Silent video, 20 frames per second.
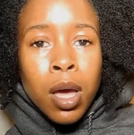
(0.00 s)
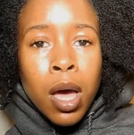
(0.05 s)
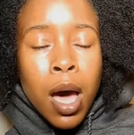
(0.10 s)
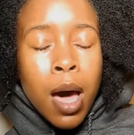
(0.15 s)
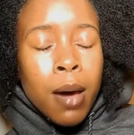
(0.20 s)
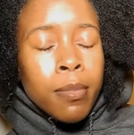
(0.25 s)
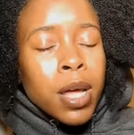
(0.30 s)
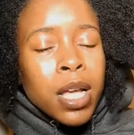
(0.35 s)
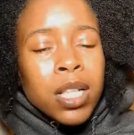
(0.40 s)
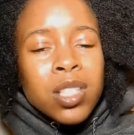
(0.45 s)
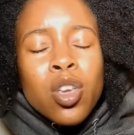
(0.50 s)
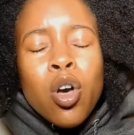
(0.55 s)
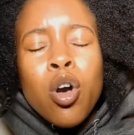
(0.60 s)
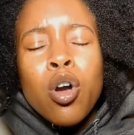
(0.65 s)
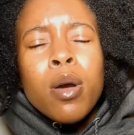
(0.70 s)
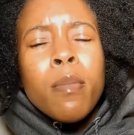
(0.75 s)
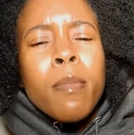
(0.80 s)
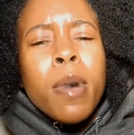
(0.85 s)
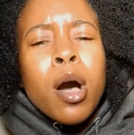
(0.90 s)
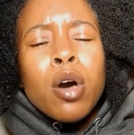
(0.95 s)
I'm not
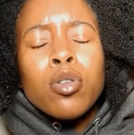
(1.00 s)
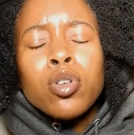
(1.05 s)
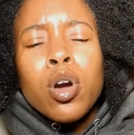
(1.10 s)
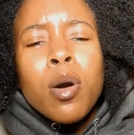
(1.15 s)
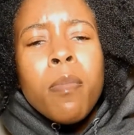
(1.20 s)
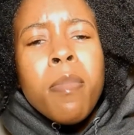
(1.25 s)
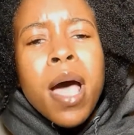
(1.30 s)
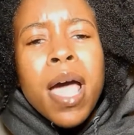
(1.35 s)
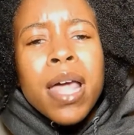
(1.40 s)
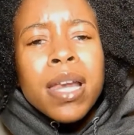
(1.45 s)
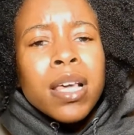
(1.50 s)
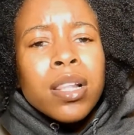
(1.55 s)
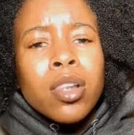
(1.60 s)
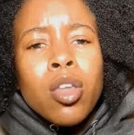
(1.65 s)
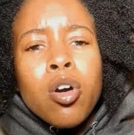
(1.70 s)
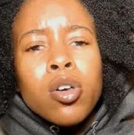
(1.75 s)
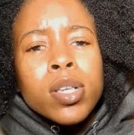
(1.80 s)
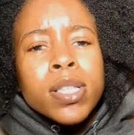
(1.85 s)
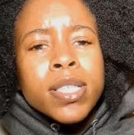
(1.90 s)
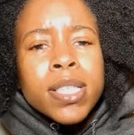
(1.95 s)
talking about nobody that
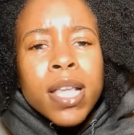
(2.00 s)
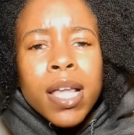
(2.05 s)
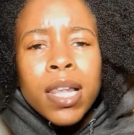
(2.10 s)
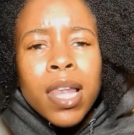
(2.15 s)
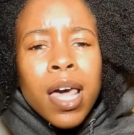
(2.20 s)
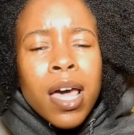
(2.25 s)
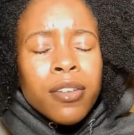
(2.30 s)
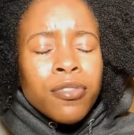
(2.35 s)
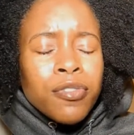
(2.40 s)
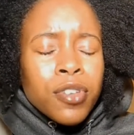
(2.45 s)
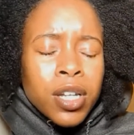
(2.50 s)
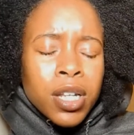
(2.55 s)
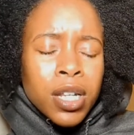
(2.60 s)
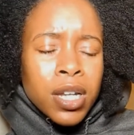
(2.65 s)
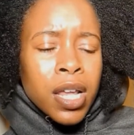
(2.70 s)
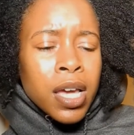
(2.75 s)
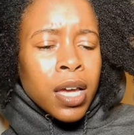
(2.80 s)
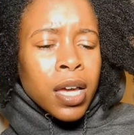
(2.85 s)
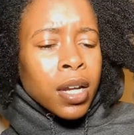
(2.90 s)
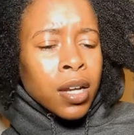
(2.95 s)
lost their life in a
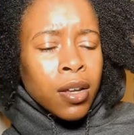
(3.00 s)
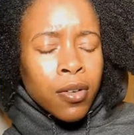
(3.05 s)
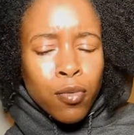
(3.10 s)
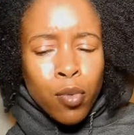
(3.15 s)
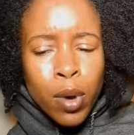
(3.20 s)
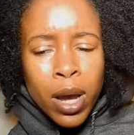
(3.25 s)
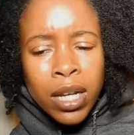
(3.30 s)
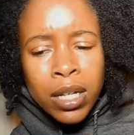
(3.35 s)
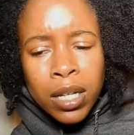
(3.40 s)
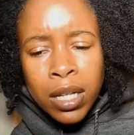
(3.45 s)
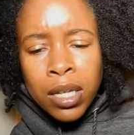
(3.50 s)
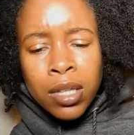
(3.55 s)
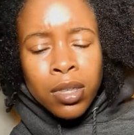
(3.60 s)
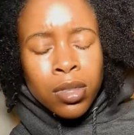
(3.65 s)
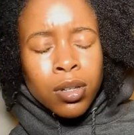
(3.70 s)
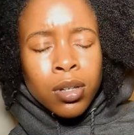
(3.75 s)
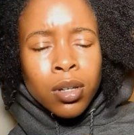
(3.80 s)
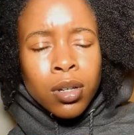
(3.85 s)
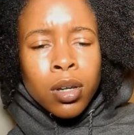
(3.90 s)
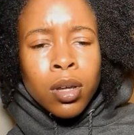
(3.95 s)
negative way
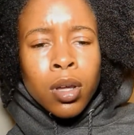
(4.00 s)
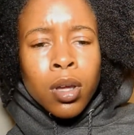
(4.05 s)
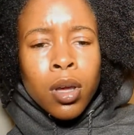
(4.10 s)
neither.